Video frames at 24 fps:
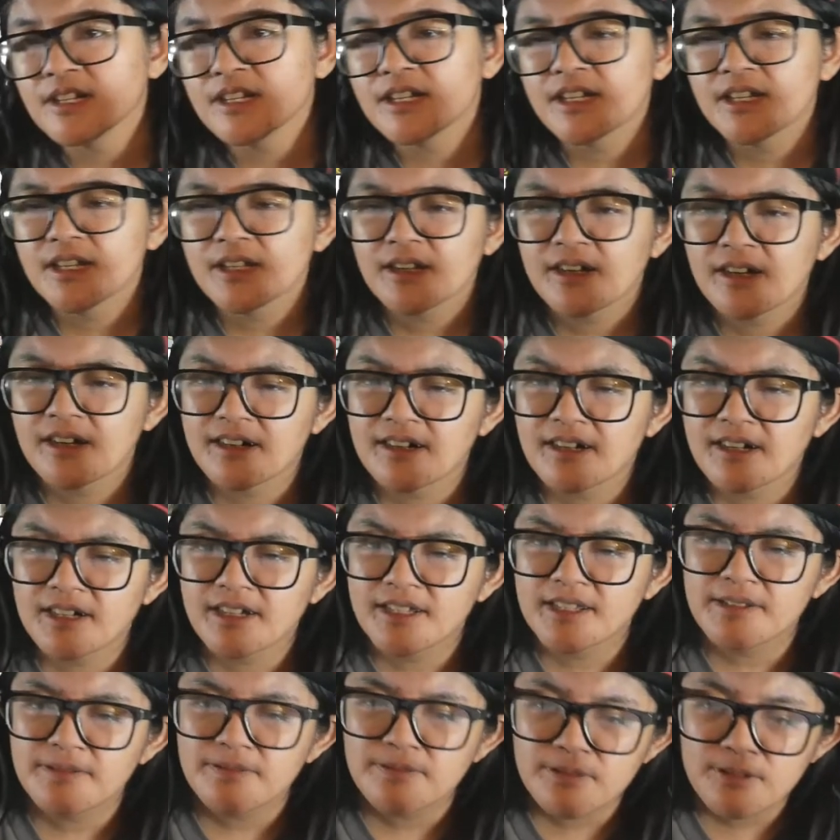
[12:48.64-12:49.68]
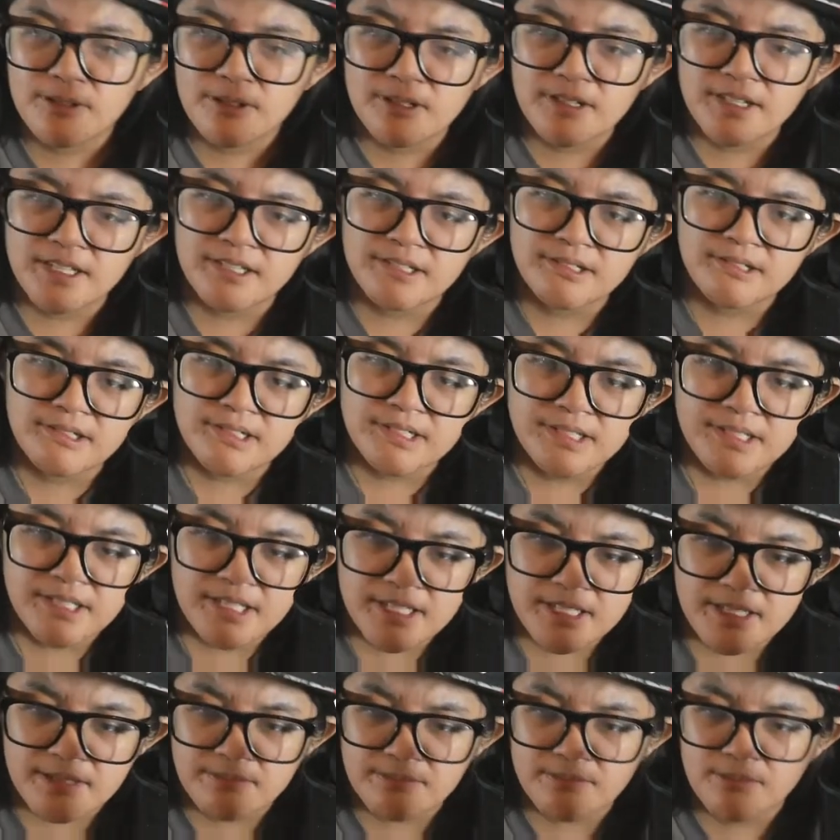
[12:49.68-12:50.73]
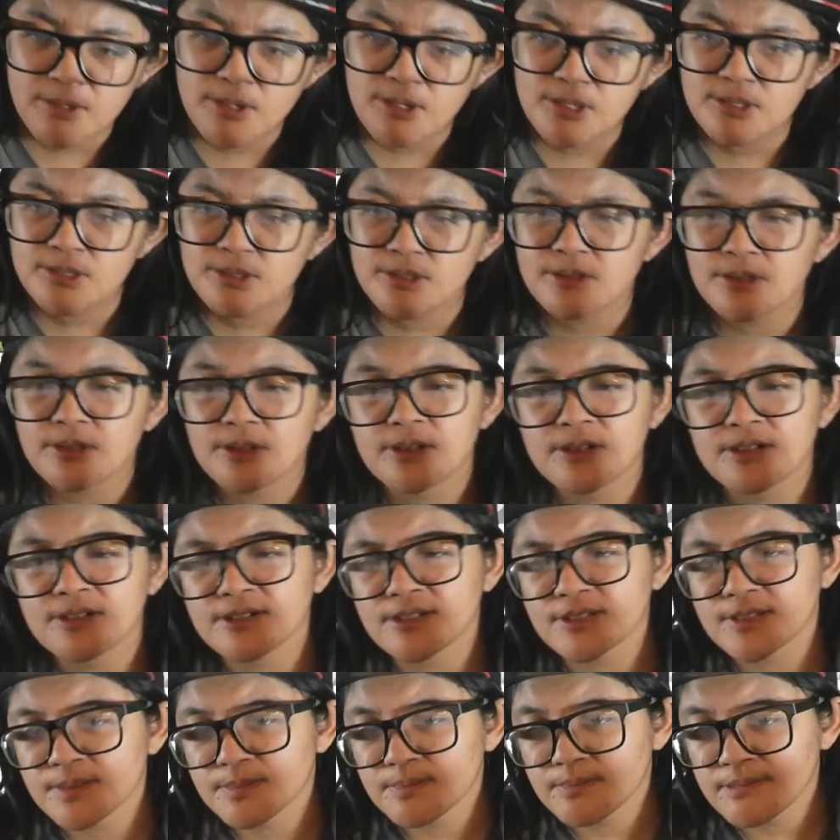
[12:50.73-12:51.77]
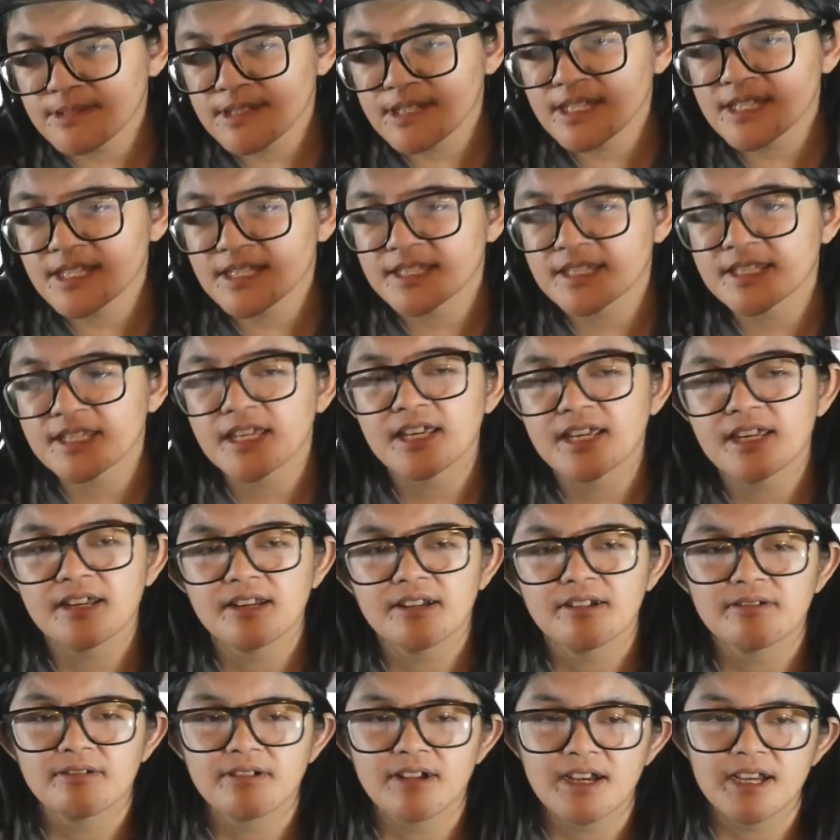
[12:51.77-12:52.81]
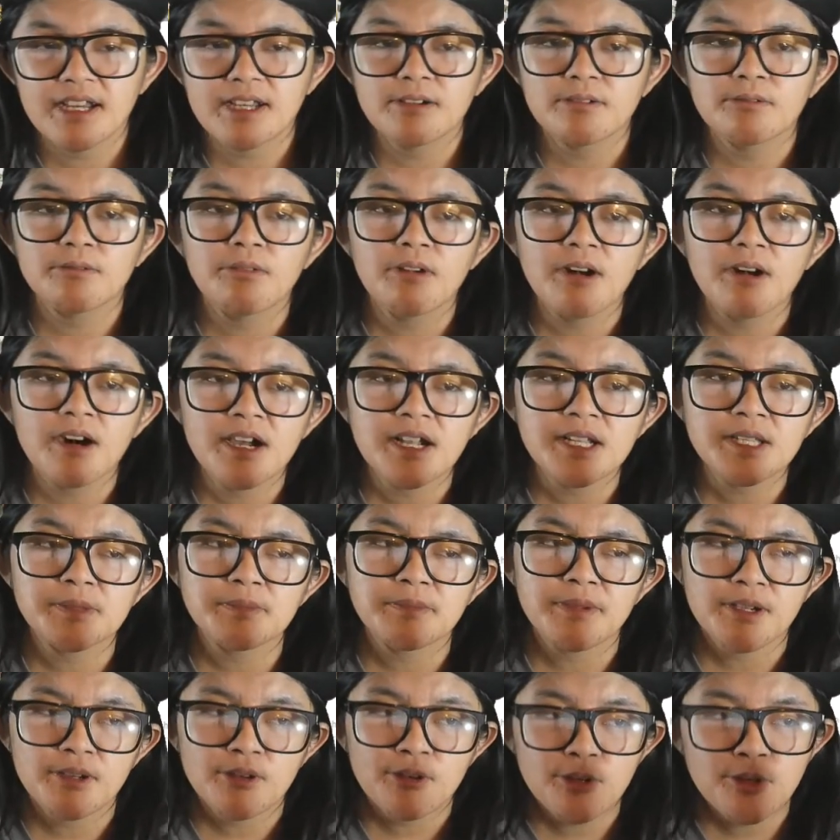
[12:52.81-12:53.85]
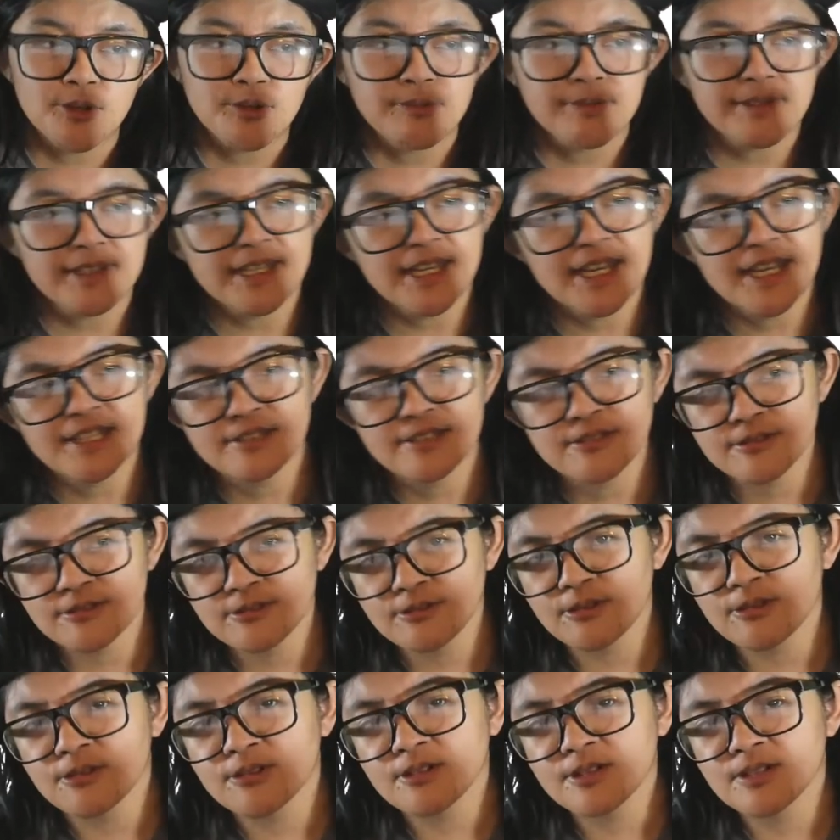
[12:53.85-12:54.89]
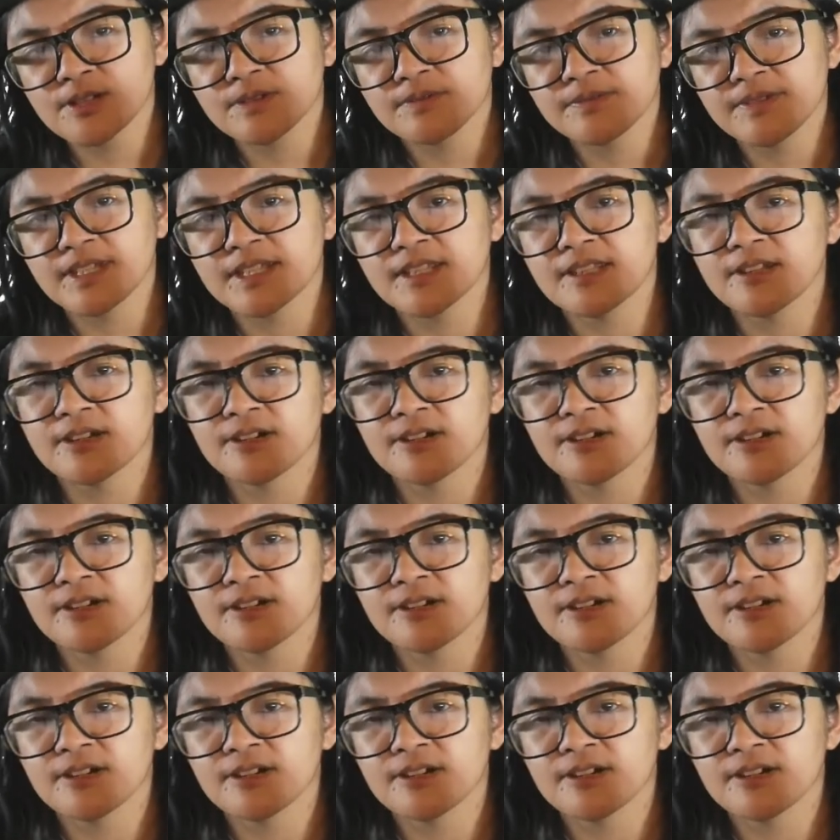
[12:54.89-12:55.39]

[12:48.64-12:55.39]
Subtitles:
if you are interested in more tutorials, please, right, watch my OBS tutorial videos.